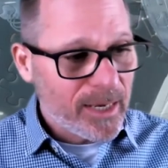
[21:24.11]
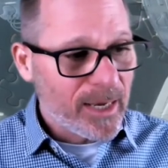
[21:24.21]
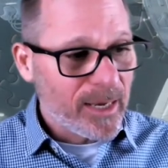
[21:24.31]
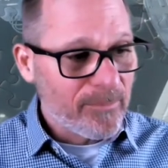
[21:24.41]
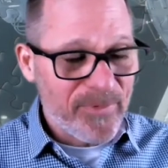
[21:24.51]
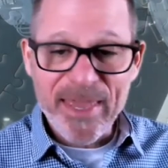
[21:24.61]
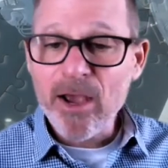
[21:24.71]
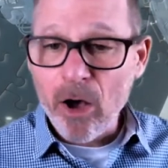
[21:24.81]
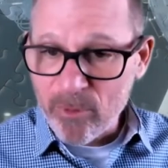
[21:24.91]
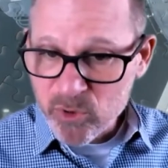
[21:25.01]
They
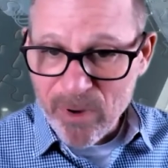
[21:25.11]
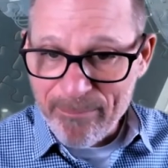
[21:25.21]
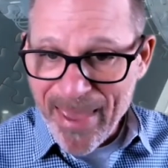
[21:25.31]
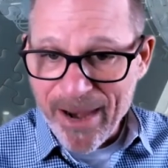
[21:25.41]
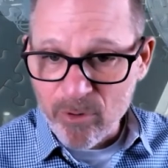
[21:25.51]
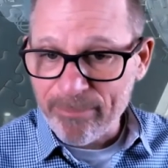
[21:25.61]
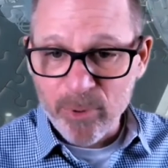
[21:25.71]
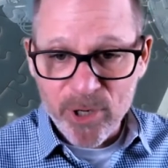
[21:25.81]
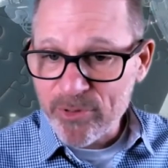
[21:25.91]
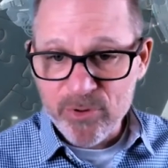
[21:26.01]
almost went bankrupt,
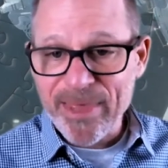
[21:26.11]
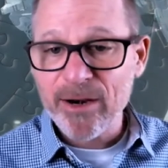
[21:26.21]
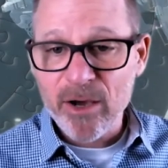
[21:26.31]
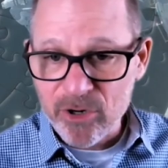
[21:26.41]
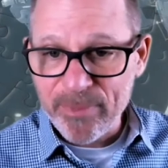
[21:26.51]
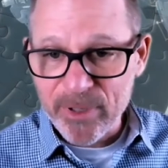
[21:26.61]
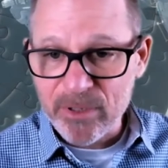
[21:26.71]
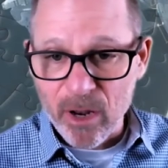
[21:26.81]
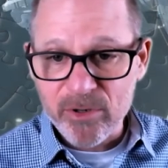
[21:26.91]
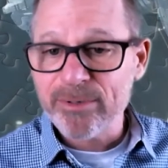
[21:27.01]
burning through that $100
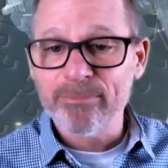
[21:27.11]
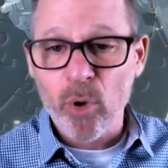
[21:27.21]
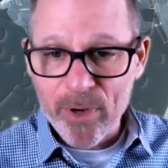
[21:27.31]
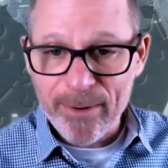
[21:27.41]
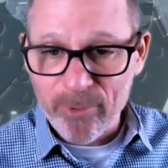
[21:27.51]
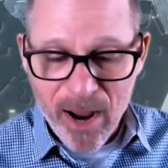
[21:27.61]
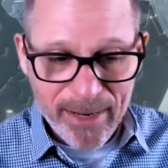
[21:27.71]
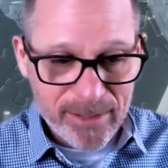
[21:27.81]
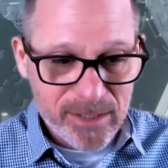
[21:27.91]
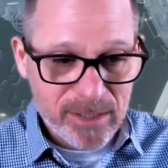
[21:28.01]
million and blowing up
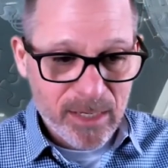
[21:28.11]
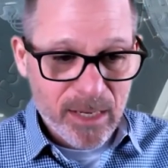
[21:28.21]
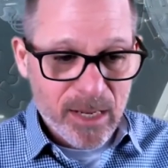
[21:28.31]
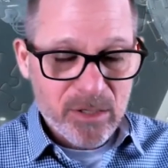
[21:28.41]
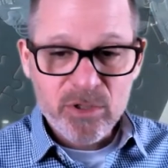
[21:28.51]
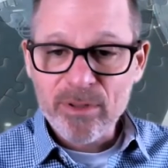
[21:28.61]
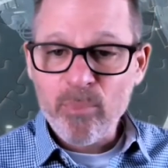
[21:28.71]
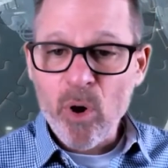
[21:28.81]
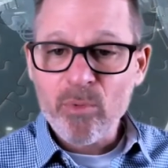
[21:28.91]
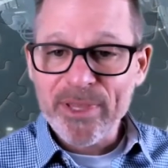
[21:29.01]
rockets, to the
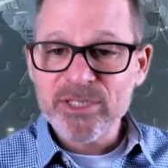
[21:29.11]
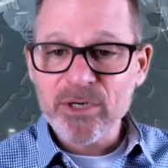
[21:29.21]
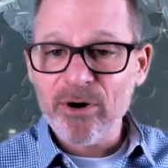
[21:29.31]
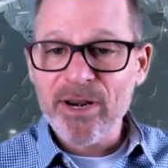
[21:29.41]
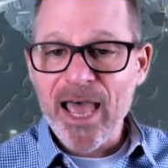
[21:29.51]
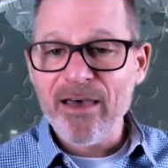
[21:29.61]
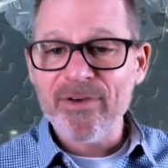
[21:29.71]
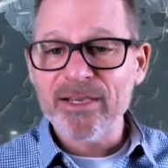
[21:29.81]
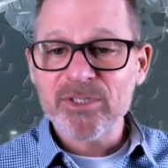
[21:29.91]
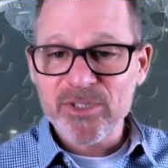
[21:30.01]
point where they started
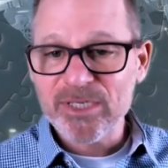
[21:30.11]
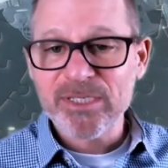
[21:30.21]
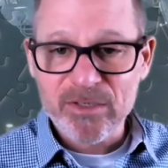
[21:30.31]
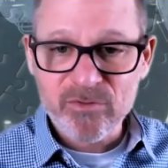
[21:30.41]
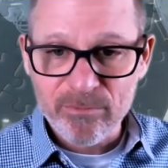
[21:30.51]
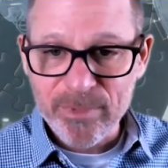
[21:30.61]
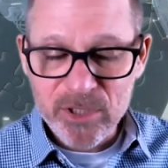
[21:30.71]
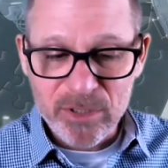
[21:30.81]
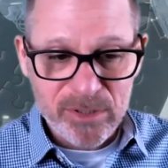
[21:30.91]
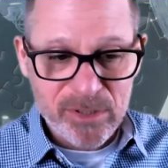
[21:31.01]
having successful
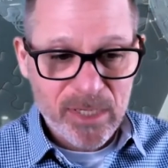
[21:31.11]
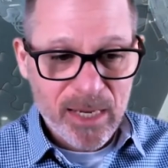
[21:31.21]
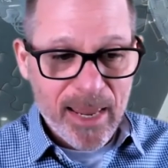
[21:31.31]
missions.